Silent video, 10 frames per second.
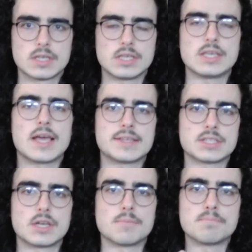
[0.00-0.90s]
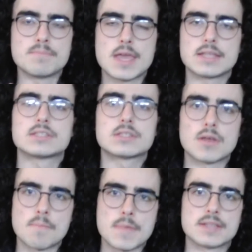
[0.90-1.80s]
He has an immense
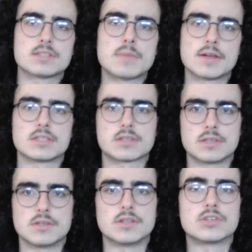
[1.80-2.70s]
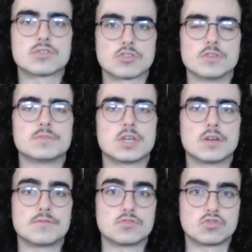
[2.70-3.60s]
amount of skill in terms
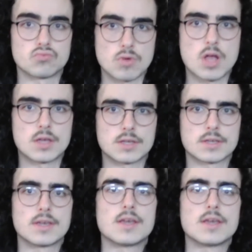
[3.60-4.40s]
of drawing,